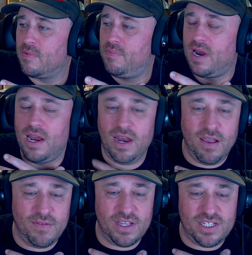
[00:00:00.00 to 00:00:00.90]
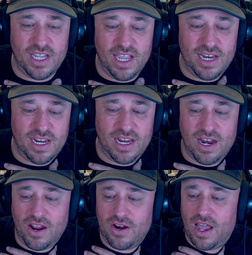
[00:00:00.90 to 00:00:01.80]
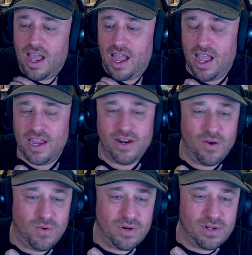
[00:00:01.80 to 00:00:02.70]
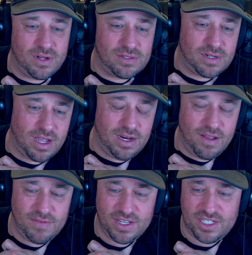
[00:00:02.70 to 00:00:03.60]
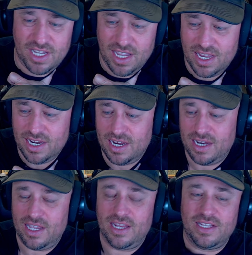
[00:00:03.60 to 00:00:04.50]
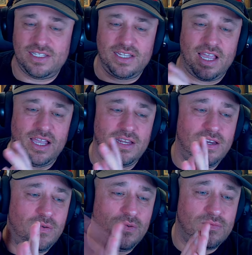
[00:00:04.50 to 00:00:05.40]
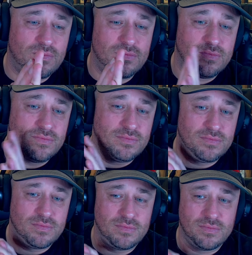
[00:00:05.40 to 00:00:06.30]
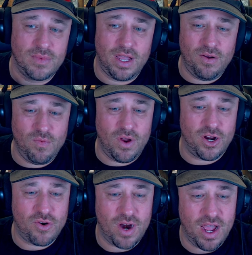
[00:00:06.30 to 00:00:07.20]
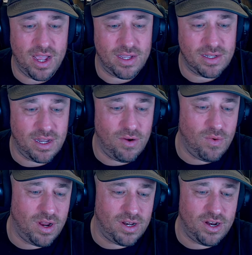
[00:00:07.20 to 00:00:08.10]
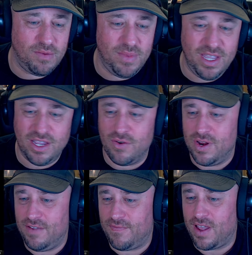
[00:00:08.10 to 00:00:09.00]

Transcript: But I love that she ended it on a high note. I love that she ended it saying, you know, I don't want to cry. I don't want there to be grief.